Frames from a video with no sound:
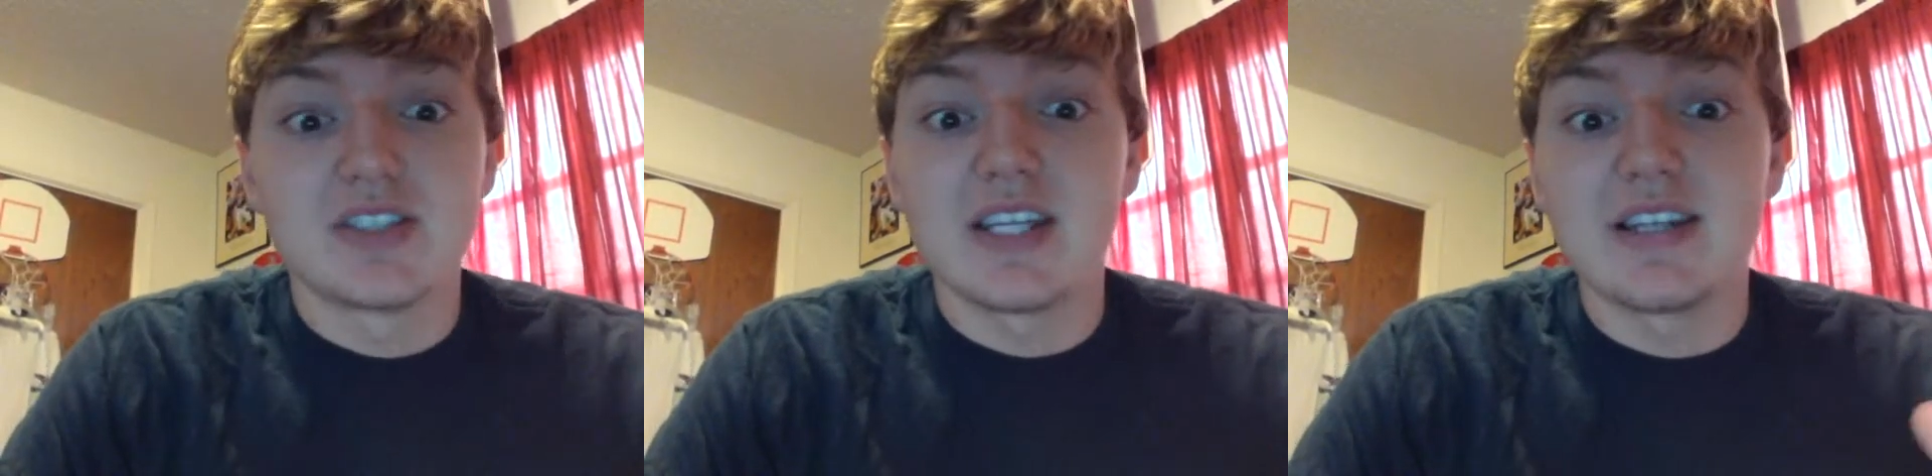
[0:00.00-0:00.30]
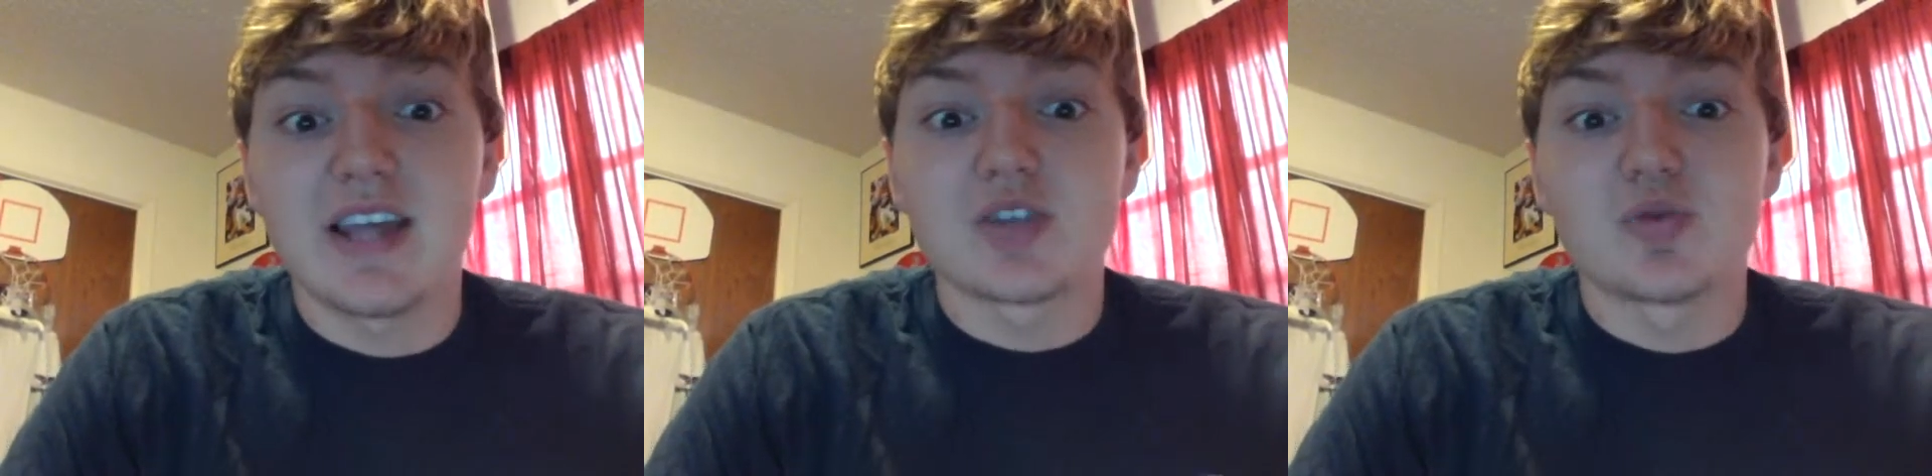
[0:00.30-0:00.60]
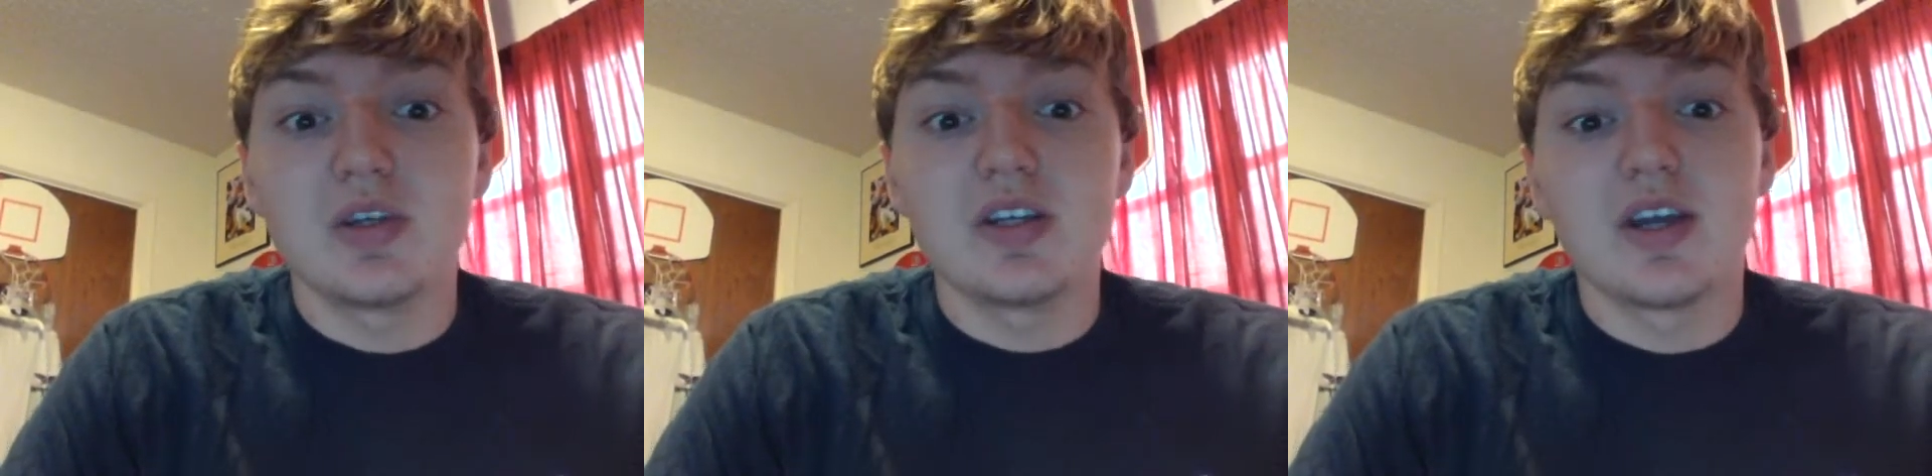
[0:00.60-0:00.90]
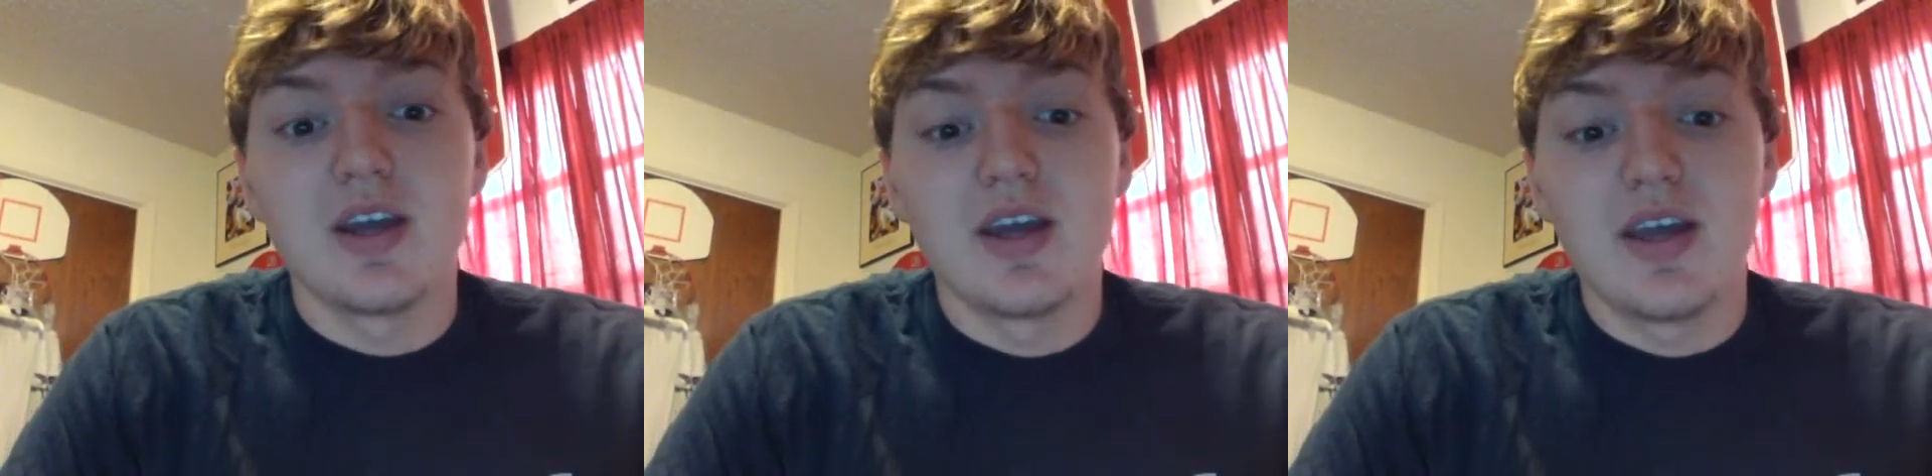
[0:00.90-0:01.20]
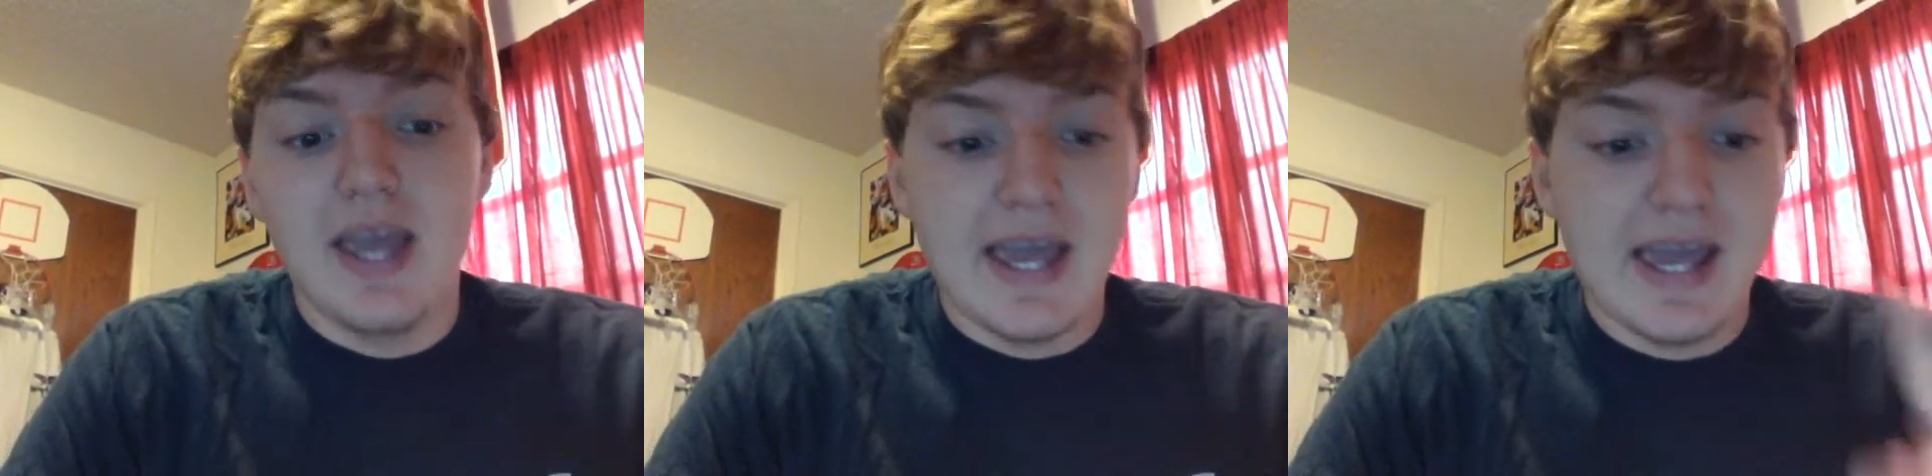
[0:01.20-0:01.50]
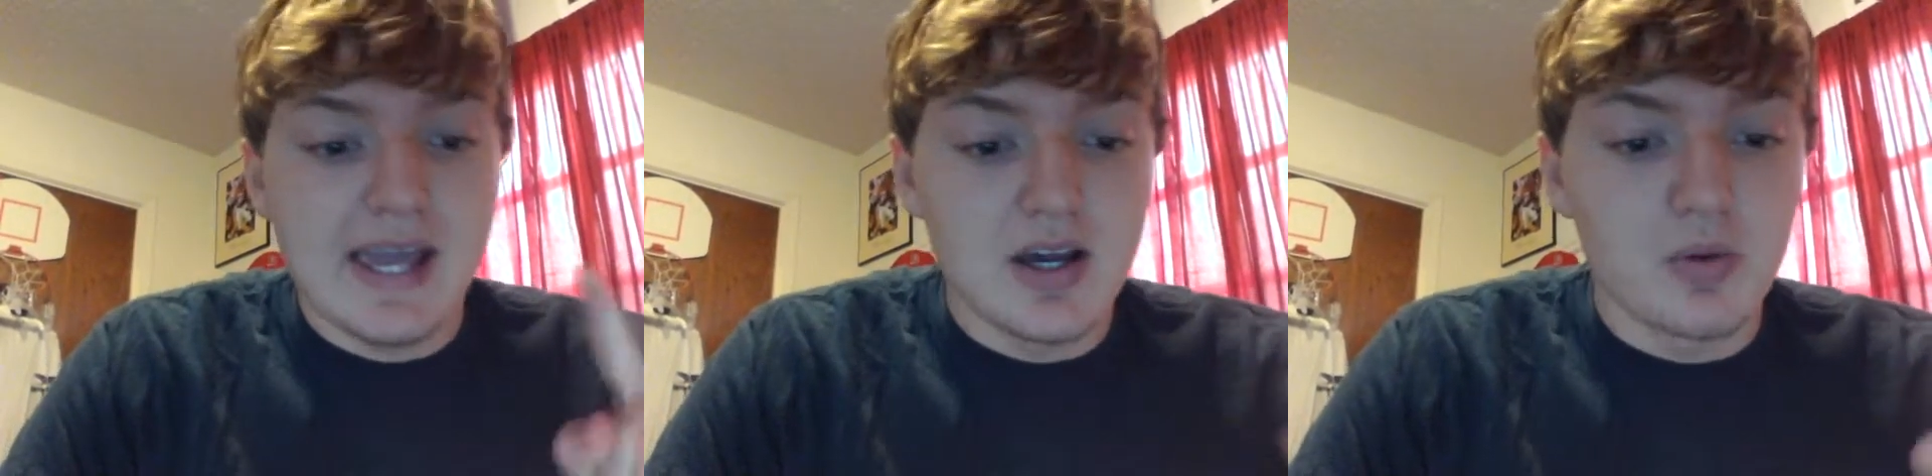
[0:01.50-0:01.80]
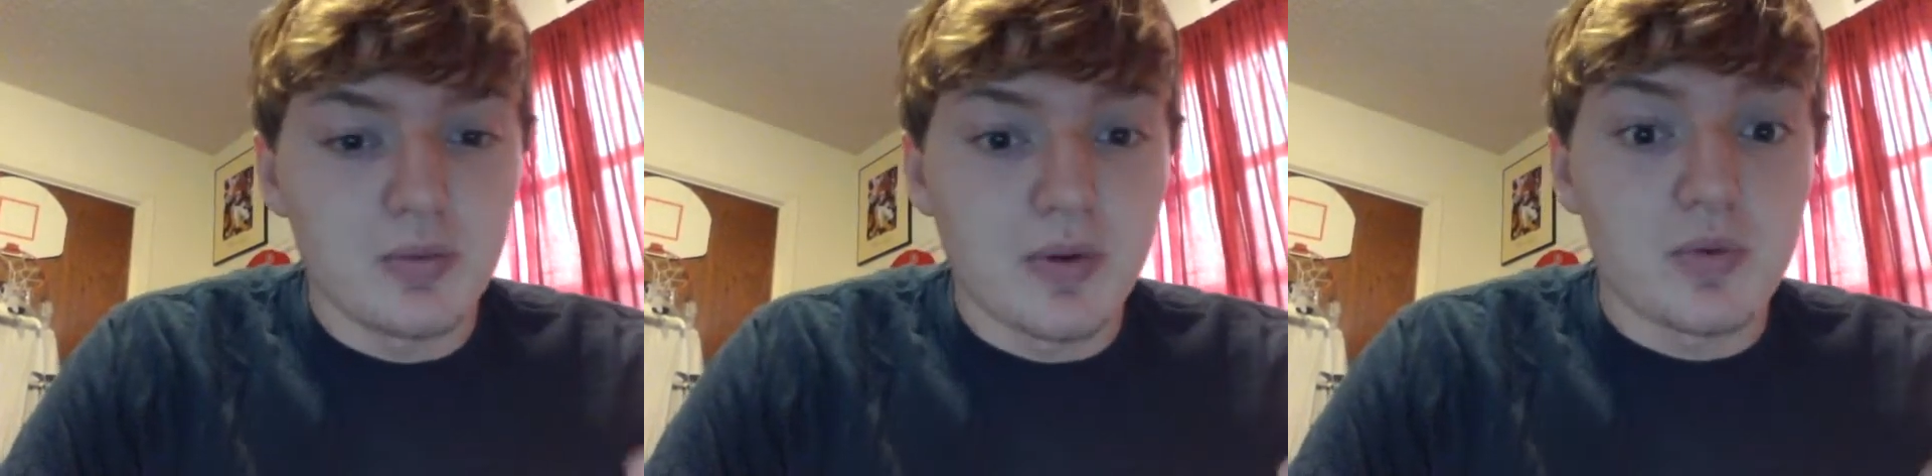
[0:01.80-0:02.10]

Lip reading: See you next week with